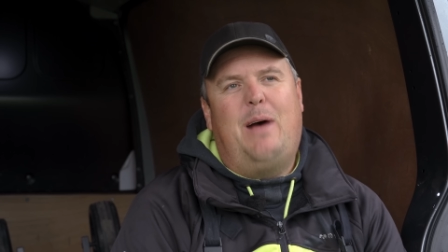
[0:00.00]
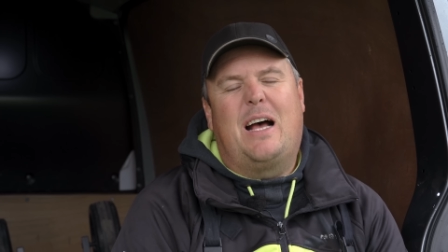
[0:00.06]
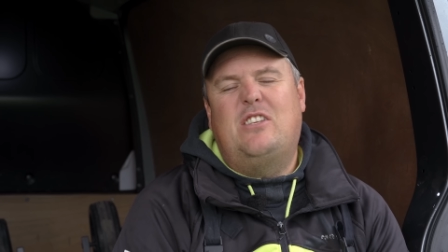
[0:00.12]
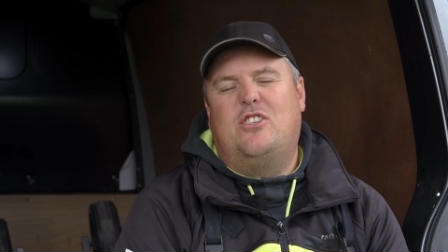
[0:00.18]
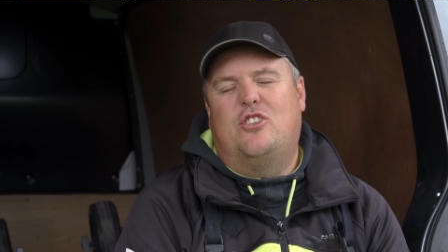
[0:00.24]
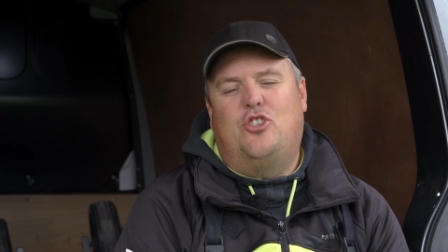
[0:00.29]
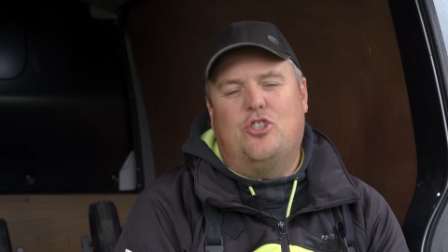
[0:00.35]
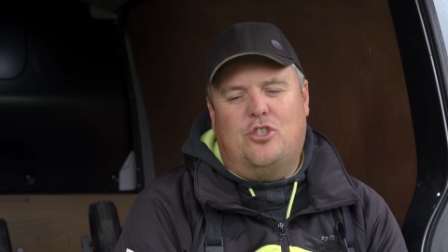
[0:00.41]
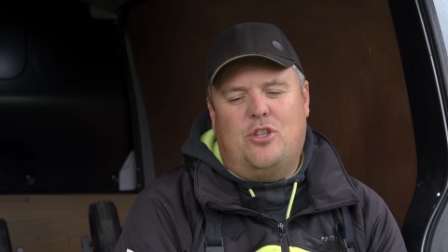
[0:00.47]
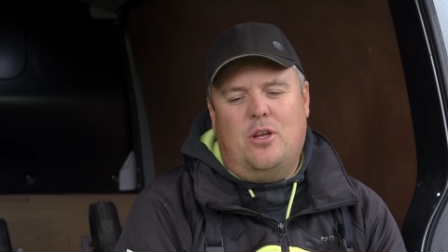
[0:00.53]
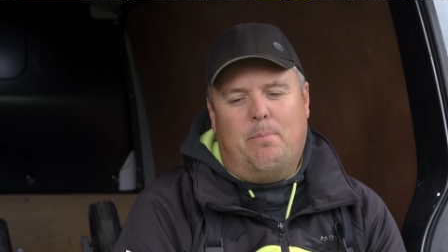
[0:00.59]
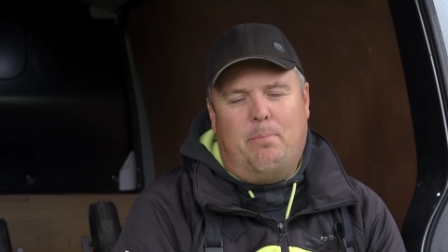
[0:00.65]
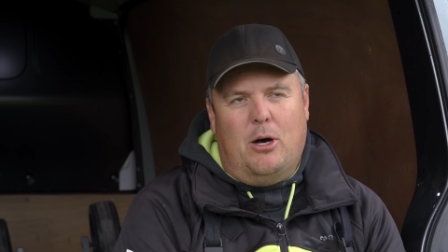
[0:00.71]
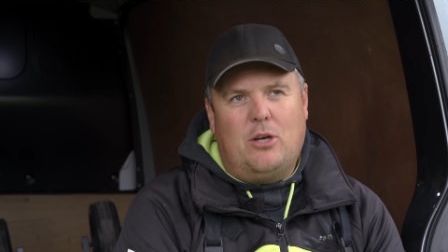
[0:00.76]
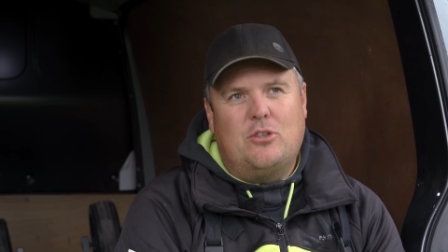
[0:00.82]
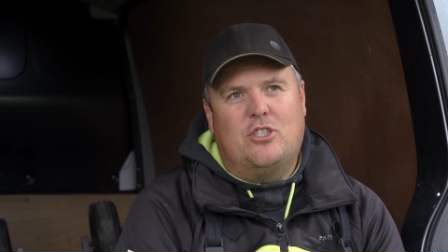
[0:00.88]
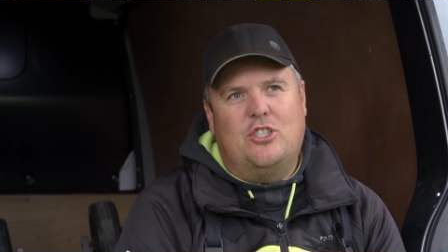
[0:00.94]
Baz is just a
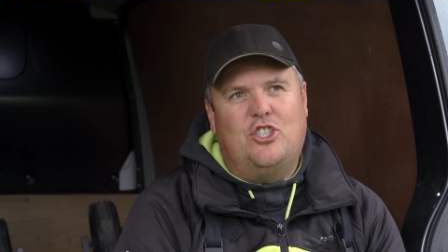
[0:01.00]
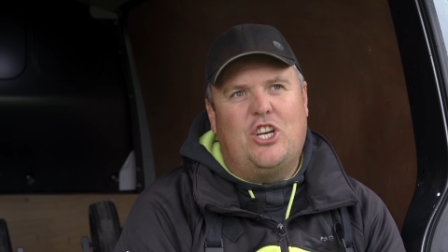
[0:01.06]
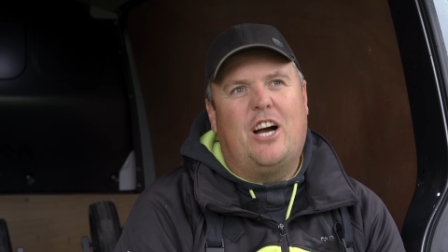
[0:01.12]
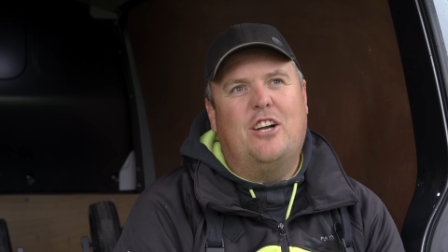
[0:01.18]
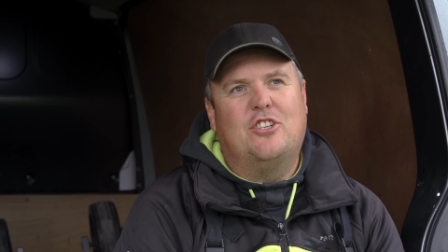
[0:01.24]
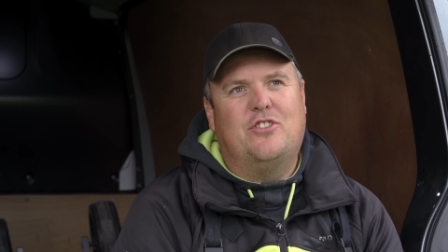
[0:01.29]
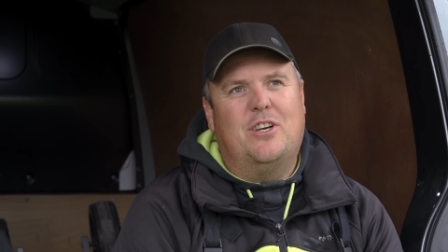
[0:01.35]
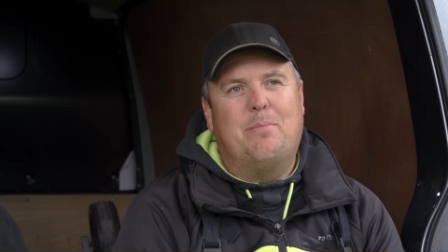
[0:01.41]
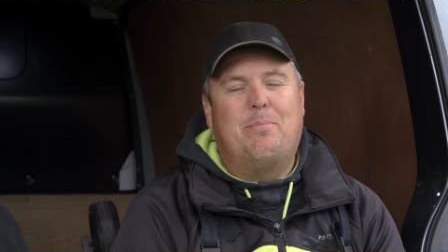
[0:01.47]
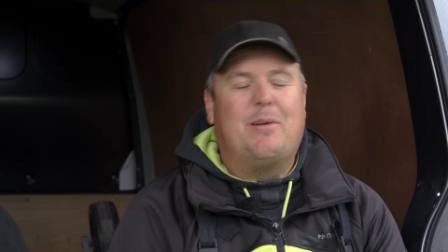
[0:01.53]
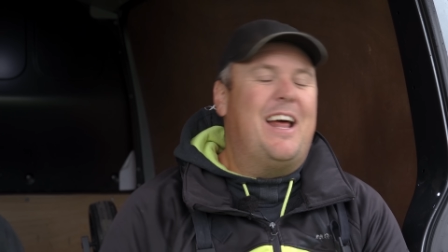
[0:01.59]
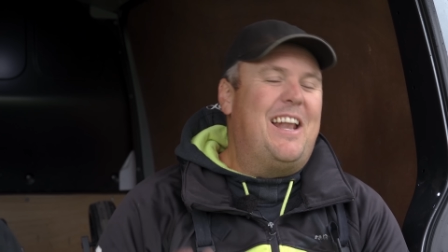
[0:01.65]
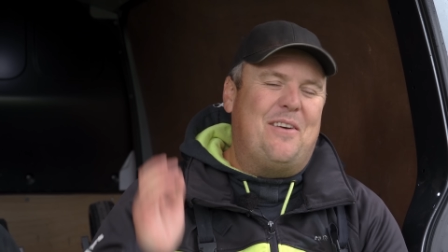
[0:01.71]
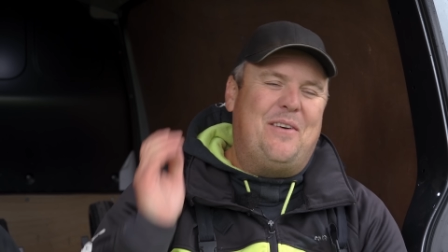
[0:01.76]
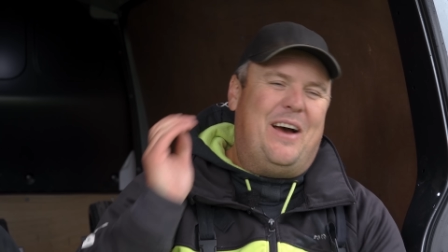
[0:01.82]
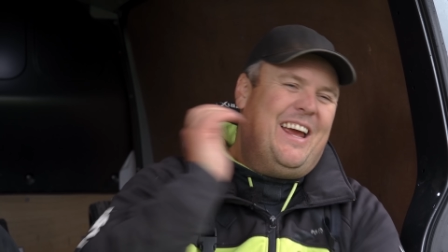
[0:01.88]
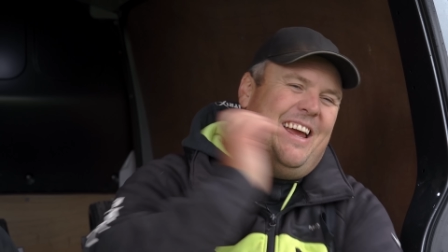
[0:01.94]
boss anyway, in charge stop of it. But
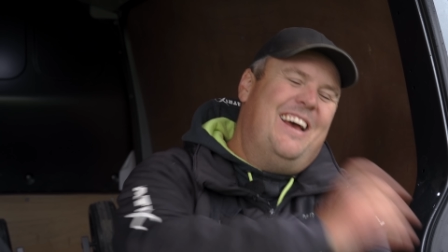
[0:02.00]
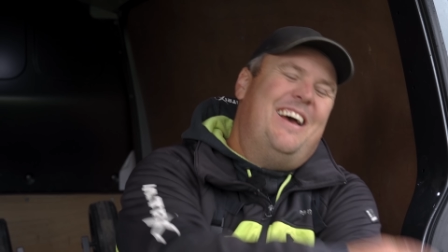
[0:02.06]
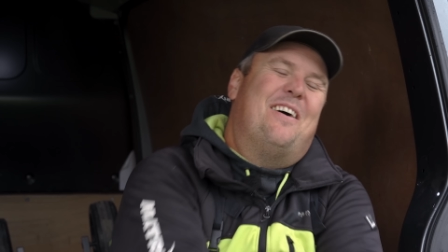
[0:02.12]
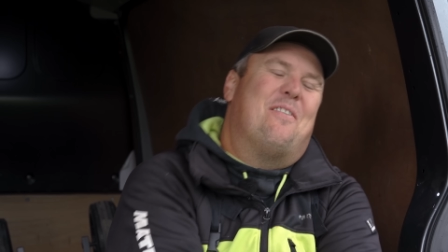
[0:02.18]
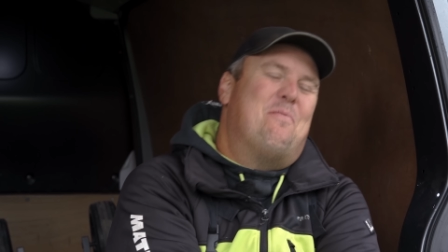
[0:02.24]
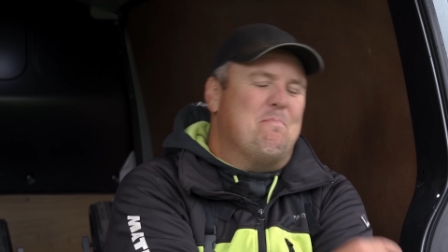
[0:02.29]
anyway, us.